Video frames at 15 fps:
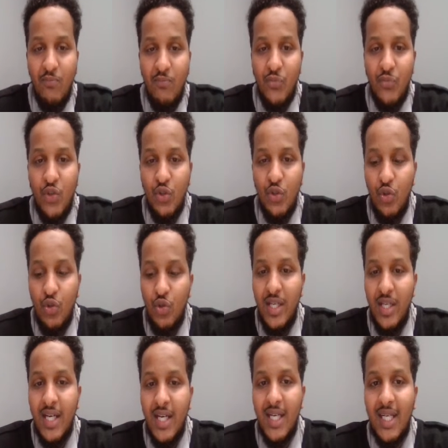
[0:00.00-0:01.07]
to
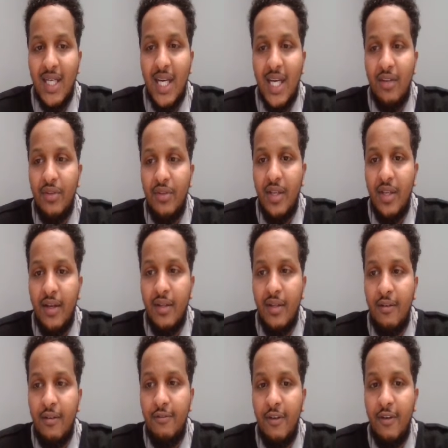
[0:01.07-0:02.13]
the kind of
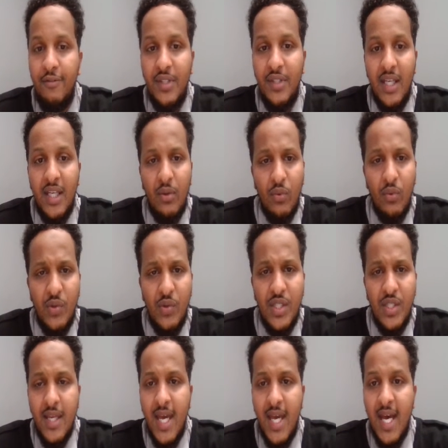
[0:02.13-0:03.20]
the fifth thing. What was
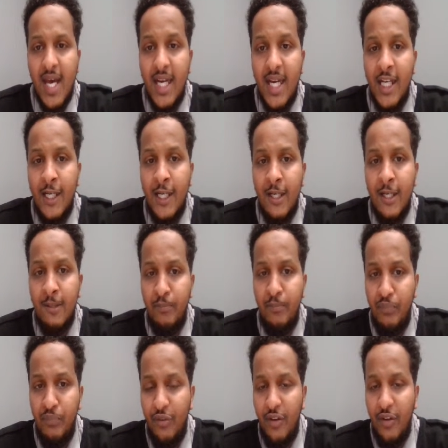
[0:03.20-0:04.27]
it? Yeah, the
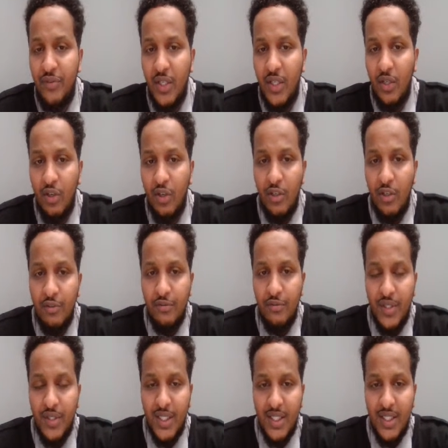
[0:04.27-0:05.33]
fifth thing of
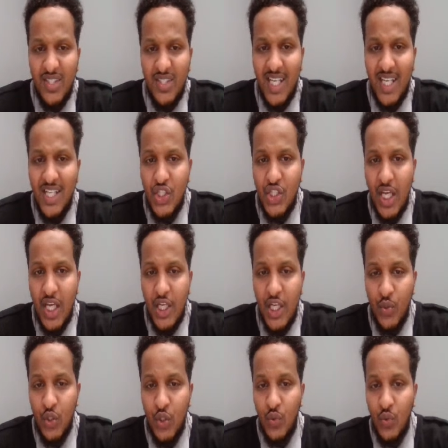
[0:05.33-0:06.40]
the second stage,
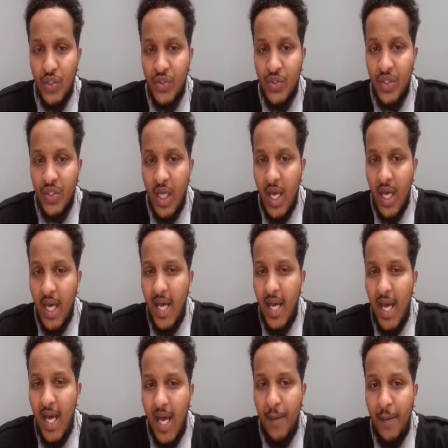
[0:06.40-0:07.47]
which was
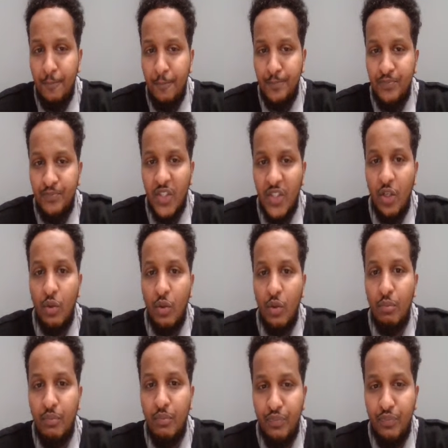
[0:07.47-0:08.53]
um,
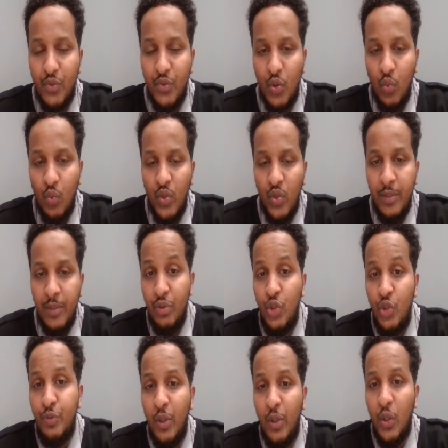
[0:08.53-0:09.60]
we
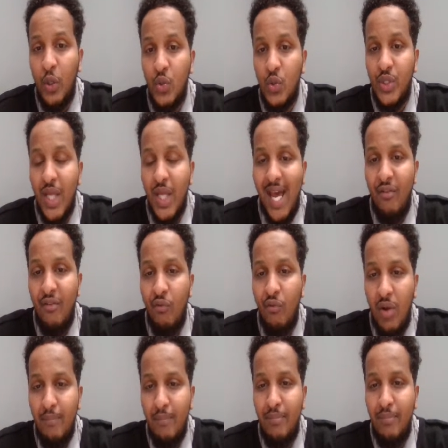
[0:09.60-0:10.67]
boost post and
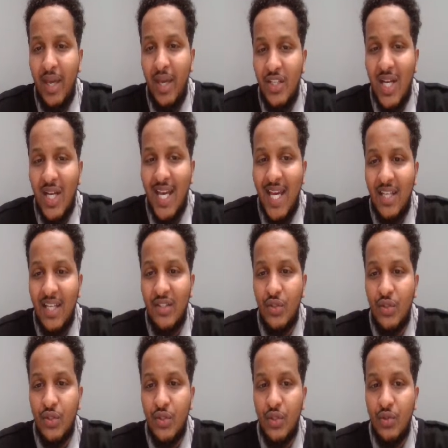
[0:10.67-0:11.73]
run page
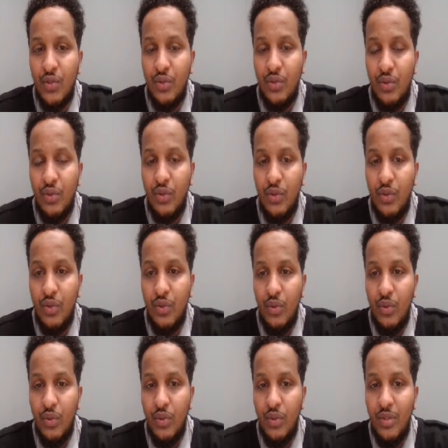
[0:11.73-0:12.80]
likes
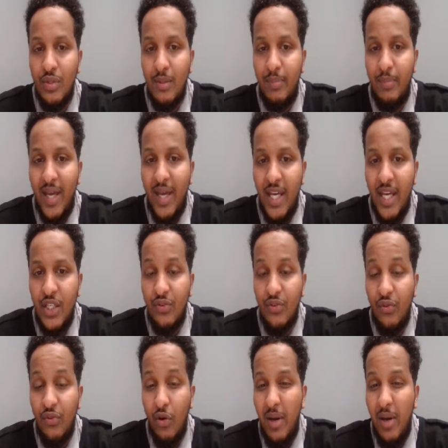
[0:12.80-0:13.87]
to the page
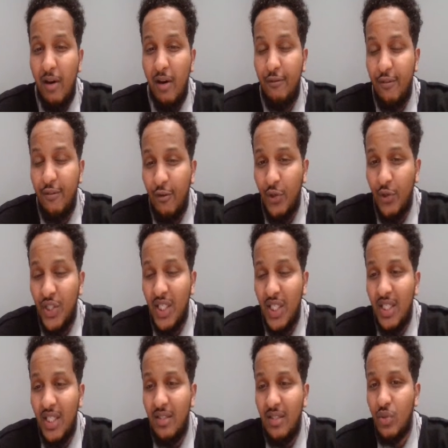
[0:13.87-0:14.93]
for about
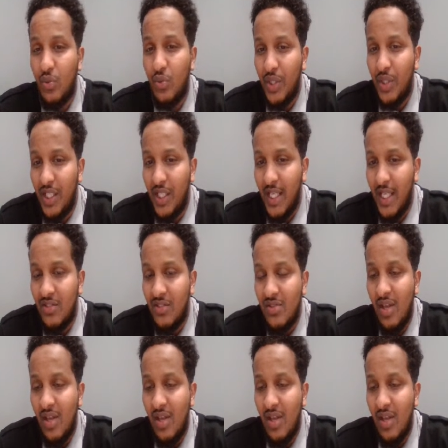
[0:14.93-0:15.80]
14 to 20 days